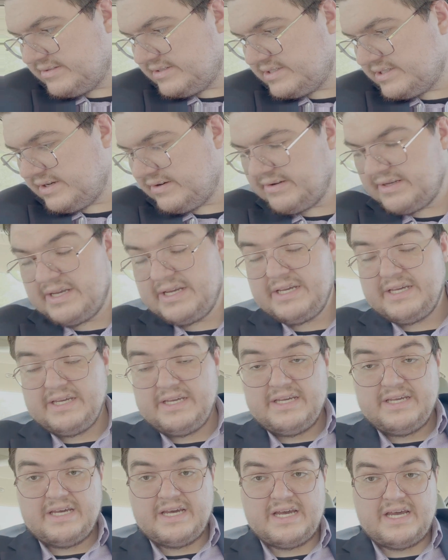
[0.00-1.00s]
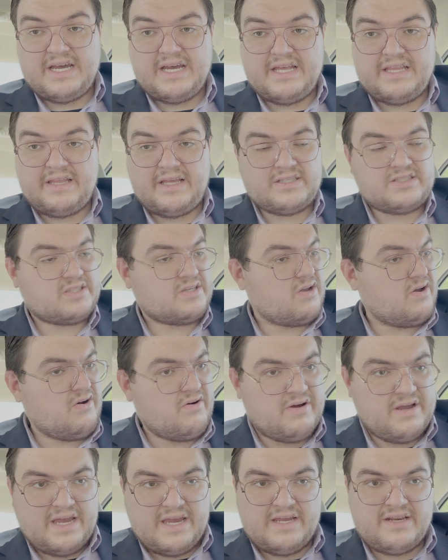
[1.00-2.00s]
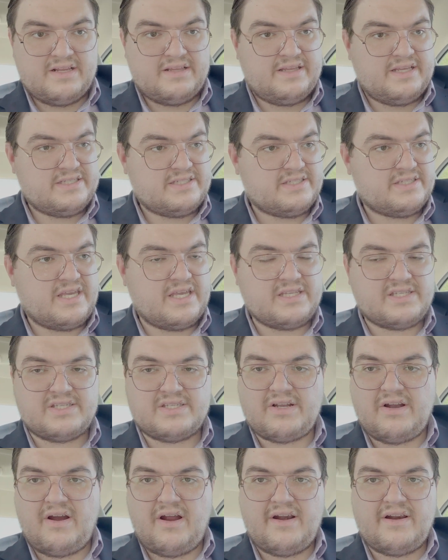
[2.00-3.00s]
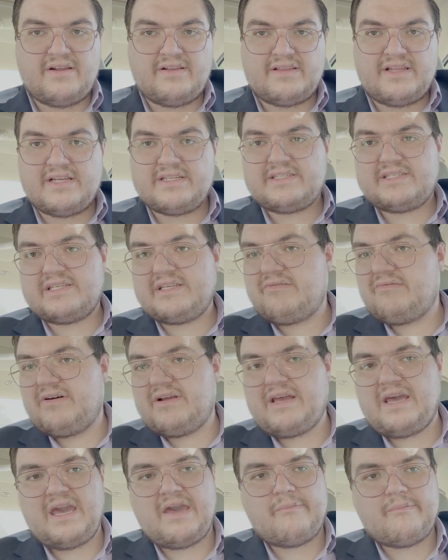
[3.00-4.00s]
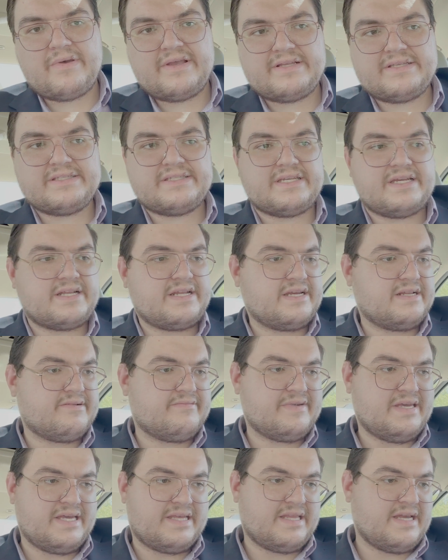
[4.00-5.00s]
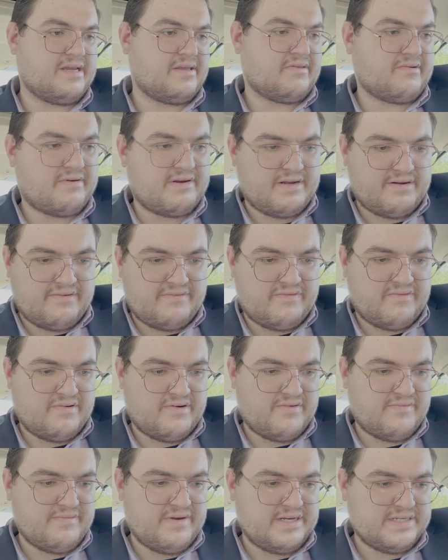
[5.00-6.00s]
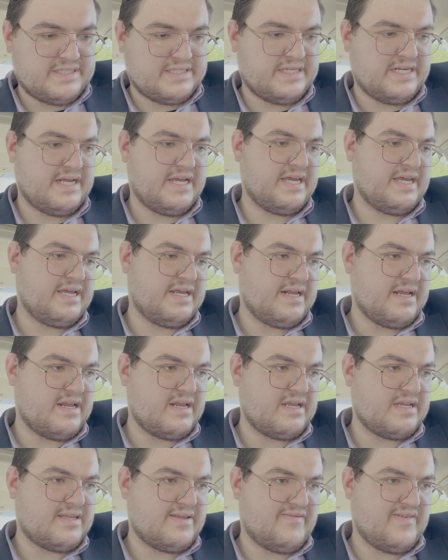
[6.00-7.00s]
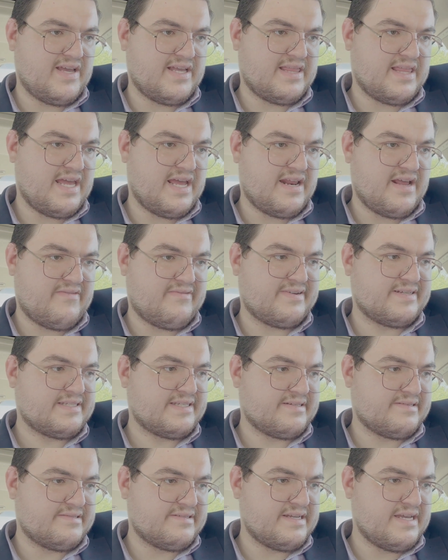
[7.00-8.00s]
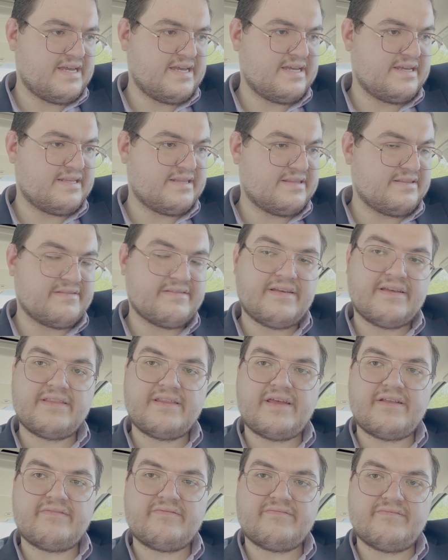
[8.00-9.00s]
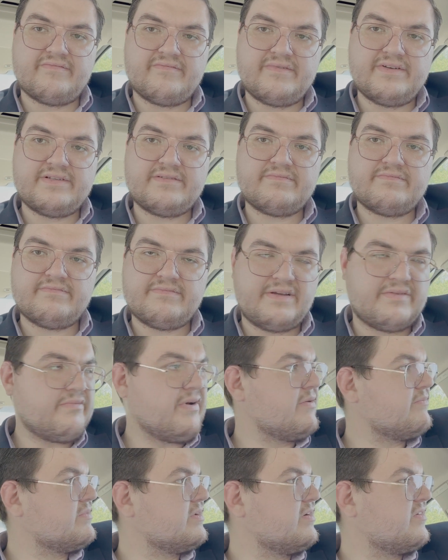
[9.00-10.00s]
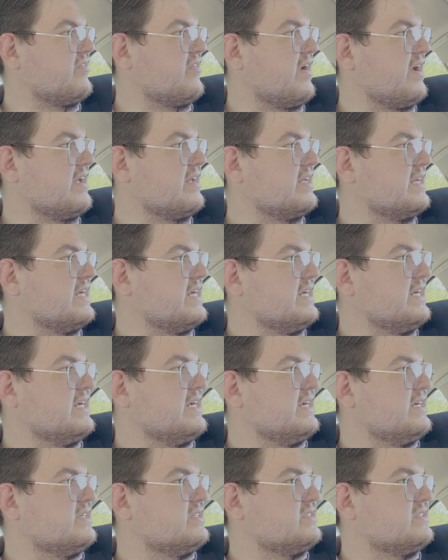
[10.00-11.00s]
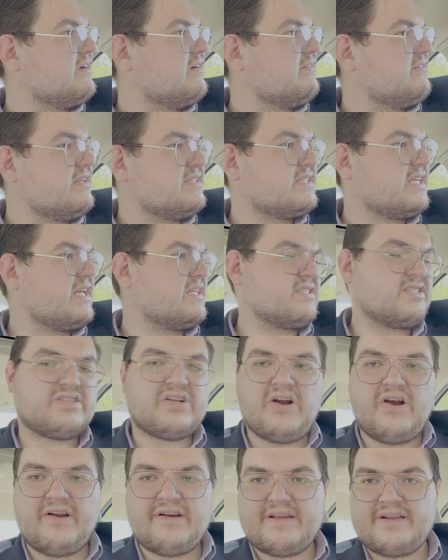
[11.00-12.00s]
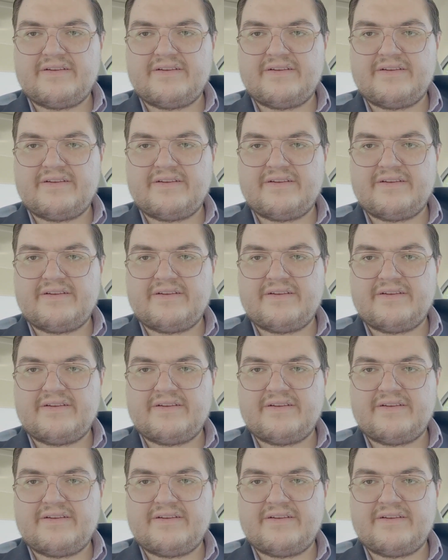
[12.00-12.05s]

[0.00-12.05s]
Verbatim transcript: So uh, let's go ahead and let's get started. Let's see what happens. I need to make like 300, 400 bucks today, and I need to make that every single day, and, and then we, we might be all right. So let's get started.